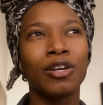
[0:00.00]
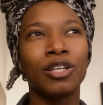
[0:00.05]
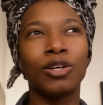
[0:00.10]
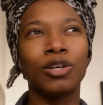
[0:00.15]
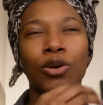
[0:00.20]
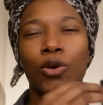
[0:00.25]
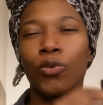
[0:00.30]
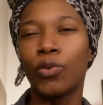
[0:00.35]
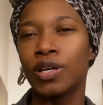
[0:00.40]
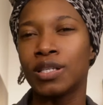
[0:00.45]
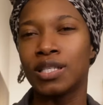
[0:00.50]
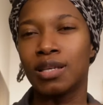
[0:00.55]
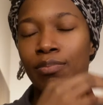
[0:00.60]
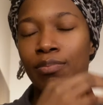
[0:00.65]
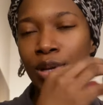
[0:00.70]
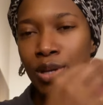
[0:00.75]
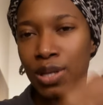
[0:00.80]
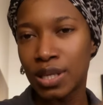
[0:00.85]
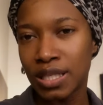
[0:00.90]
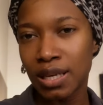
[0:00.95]
you know where's the
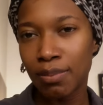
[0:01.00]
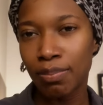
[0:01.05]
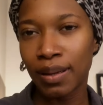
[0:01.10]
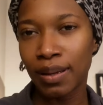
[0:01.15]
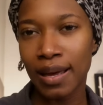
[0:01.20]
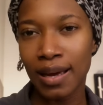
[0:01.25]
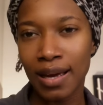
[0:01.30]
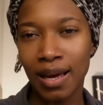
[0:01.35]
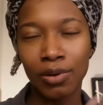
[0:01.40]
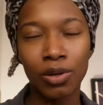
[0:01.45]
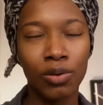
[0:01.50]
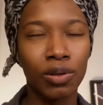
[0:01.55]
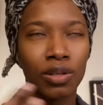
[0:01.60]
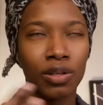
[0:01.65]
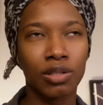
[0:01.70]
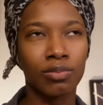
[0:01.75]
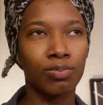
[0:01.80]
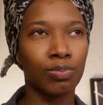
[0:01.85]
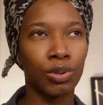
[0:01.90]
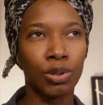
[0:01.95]
beauty supply I know
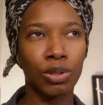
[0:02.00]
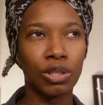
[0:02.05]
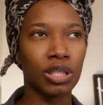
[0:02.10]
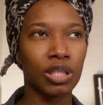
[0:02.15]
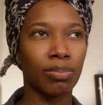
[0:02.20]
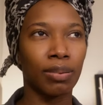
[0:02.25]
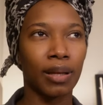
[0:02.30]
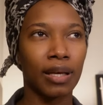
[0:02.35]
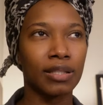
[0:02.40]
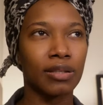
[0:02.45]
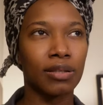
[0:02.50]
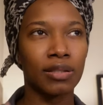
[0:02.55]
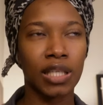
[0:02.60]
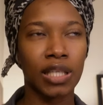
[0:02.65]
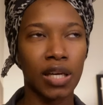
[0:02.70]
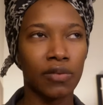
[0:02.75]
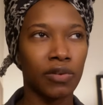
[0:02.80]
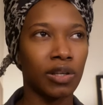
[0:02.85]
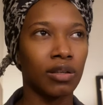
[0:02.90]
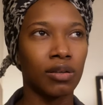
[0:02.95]
there's beauty supplies because
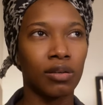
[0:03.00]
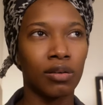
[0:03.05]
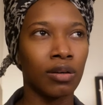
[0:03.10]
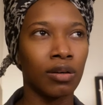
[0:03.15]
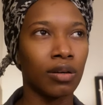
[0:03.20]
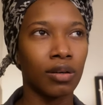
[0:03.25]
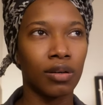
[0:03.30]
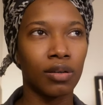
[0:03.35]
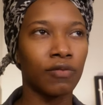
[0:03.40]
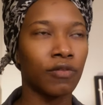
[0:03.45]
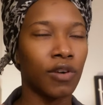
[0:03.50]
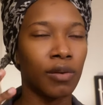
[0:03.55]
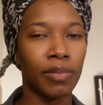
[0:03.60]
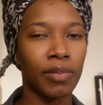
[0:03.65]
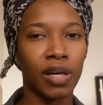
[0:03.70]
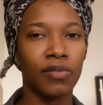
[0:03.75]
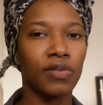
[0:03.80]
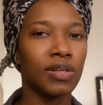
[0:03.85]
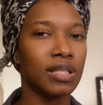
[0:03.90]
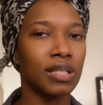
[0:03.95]
every girl from
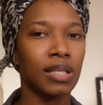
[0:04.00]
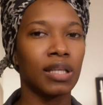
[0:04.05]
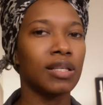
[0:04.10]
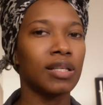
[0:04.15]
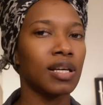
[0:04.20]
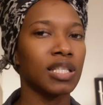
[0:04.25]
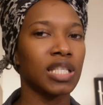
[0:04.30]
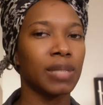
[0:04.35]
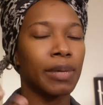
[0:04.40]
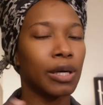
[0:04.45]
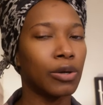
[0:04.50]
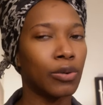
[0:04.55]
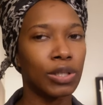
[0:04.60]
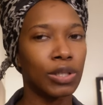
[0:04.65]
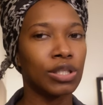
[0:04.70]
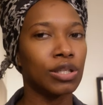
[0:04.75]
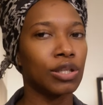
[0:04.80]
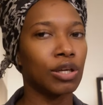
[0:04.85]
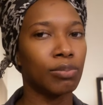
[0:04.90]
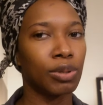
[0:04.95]
every city talks about
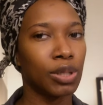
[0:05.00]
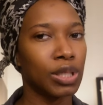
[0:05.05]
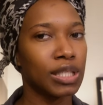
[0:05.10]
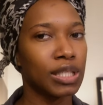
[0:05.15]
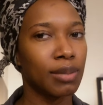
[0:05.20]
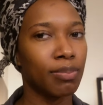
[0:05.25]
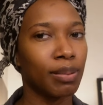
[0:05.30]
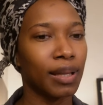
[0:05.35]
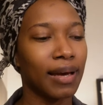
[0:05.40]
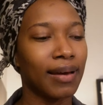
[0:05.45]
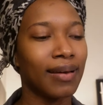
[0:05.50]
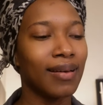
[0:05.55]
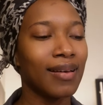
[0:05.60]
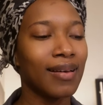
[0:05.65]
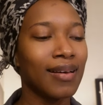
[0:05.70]
going to their beauty supply